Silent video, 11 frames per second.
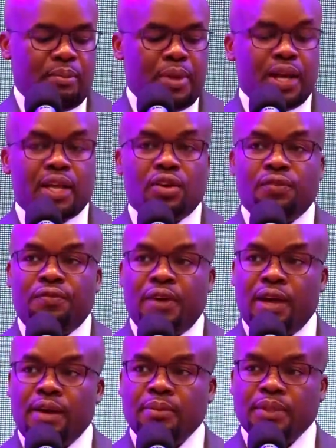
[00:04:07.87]
marking of
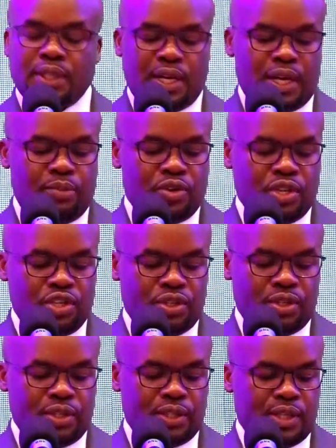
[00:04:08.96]
firearms and
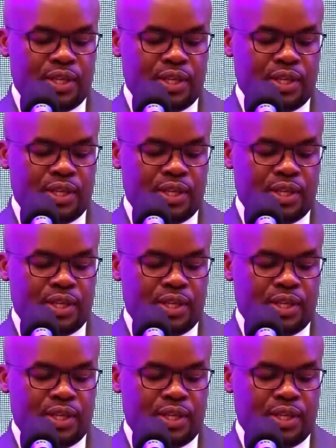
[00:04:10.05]
ammunition.